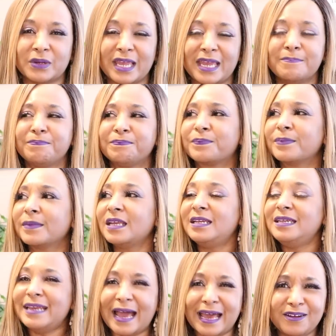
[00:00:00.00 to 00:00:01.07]
Okay,
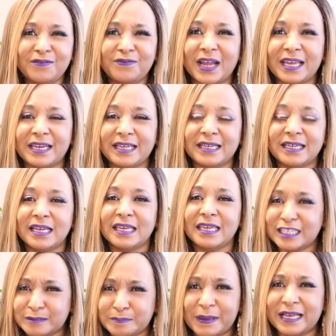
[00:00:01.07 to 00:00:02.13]
not inviting
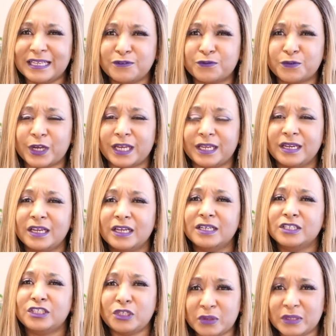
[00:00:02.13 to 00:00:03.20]
his best friend
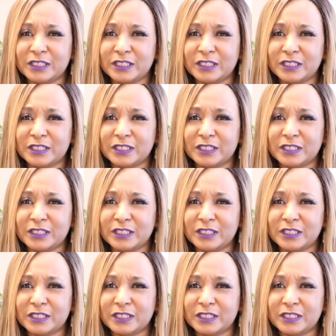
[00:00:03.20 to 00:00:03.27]
to